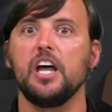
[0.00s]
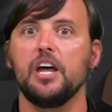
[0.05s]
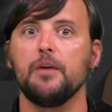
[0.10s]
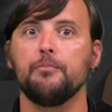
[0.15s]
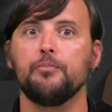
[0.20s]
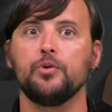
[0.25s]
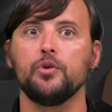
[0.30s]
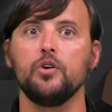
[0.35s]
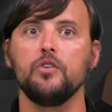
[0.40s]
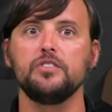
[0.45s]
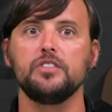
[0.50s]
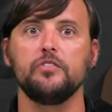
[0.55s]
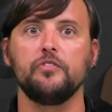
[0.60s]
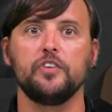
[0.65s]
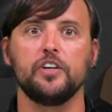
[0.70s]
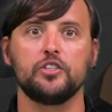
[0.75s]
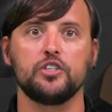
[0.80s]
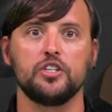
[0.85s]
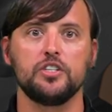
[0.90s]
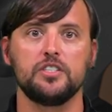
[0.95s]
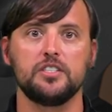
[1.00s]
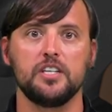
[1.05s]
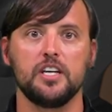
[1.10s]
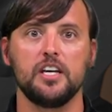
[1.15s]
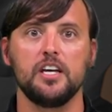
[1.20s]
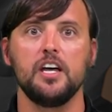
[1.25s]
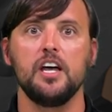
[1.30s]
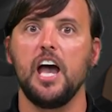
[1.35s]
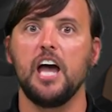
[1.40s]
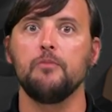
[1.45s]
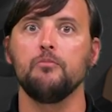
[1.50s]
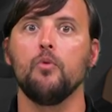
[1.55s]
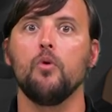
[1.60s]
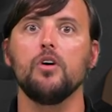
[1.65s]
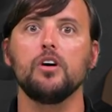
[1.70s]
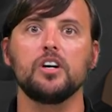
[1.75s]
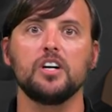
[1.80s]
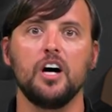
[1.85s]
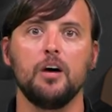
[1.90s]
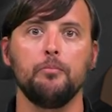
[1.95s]
improves efficiency, and
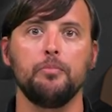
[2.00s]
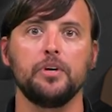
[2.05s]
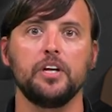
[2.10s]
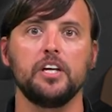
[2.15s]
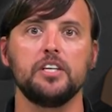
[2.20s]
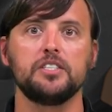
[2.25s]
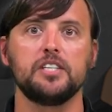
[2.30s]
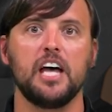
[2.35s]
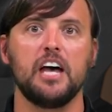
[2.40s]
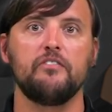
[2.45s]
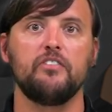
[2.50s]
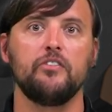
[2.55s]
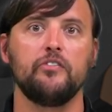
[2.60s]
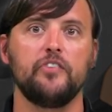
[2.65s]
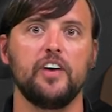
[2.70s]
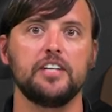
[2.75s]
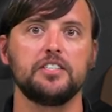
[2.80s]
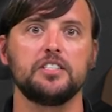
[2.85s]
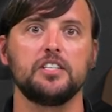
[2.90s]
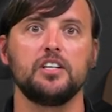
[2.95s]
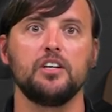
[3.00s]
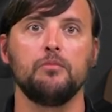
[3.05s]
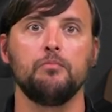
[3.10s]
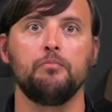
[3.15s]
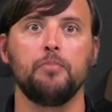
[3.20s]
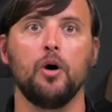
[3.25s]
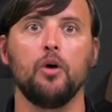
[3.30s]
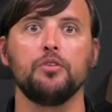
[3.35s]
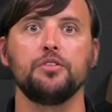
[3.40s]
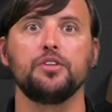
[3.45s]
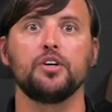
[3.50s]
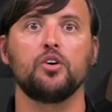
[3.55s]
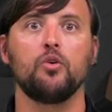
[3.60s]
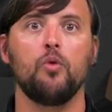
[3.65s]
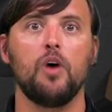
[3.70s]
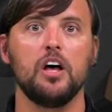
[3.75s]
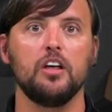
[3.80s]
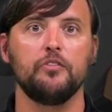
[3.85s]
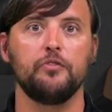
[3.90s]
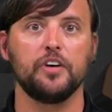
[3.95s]
more companies have invested in both the
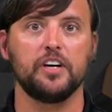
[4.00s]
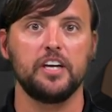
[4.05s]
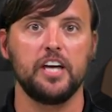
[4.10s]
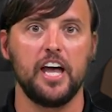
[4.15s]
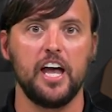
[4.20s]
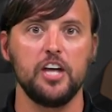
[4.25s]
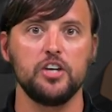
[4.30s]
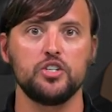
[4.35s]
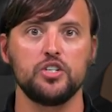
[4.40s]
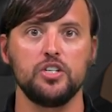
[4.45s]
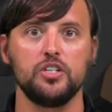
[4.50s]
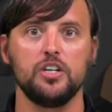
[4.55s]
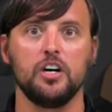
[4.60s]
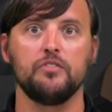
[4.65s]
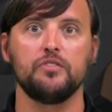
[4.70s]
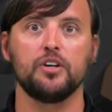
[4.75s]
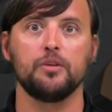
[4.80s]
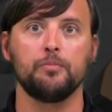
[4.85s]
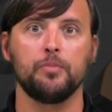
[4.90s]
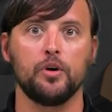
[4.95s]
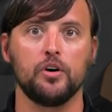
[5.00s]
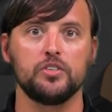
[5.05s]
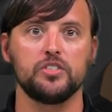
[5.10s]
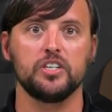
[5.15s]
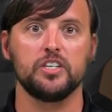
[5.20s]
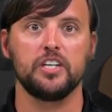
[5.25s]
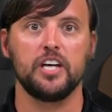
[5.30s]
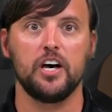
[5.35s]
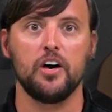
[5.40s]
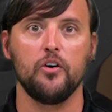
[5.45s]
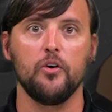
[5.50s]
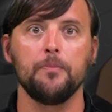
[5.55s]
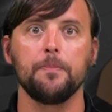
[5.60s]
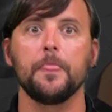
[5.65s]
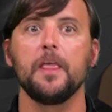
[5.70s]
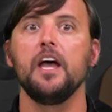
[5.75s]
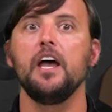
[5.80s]
qualification of their personnel